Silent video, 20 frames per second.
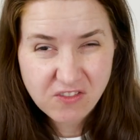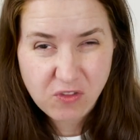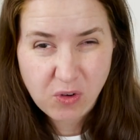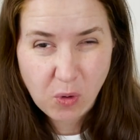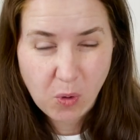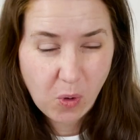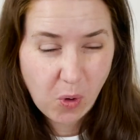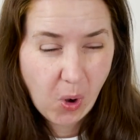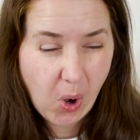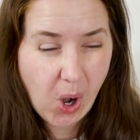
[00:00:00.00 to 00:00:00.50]

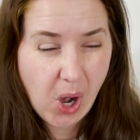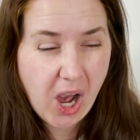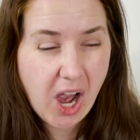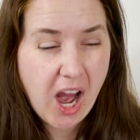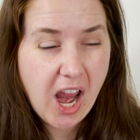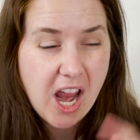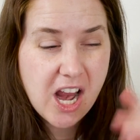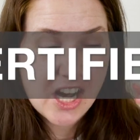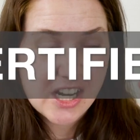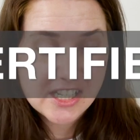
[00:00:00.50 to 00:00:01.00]
for
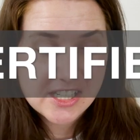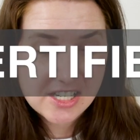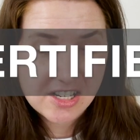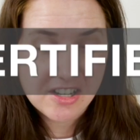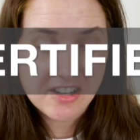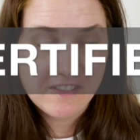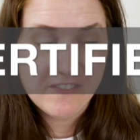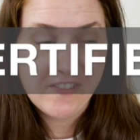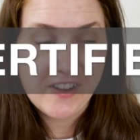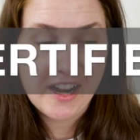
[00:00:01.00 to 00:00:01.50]

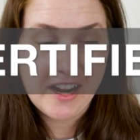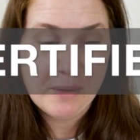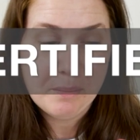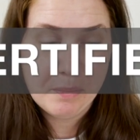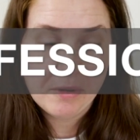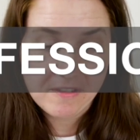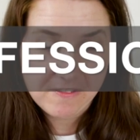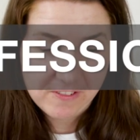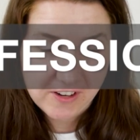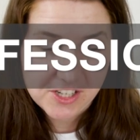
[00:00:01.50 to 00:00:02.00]
Certified
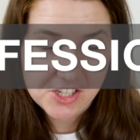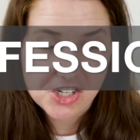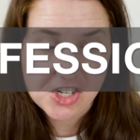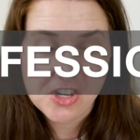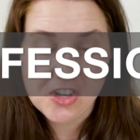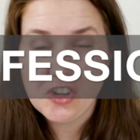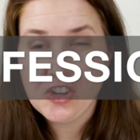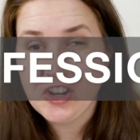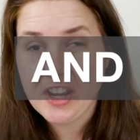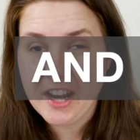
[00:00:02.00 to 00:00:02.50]

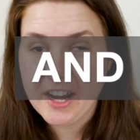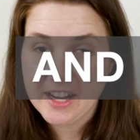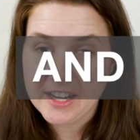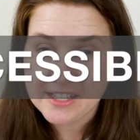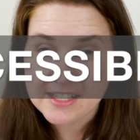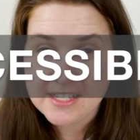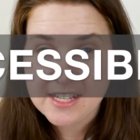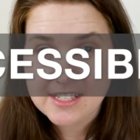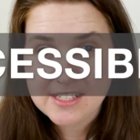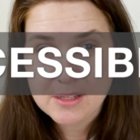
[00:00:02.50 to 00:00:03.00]
Professional and
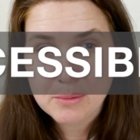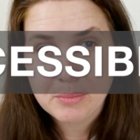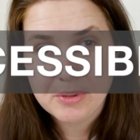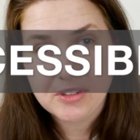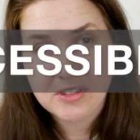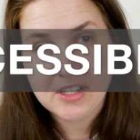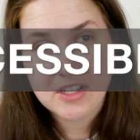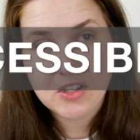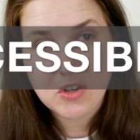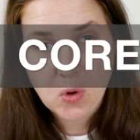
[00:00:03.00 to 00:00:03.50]

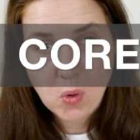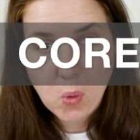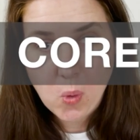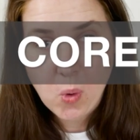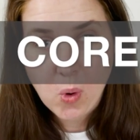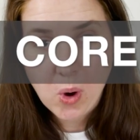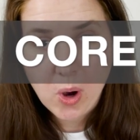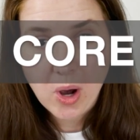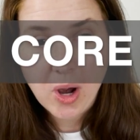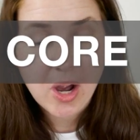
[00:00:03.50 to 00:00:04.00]
Accessibility
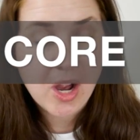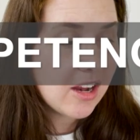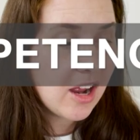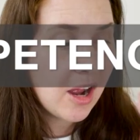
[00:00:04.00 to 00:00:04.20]
Core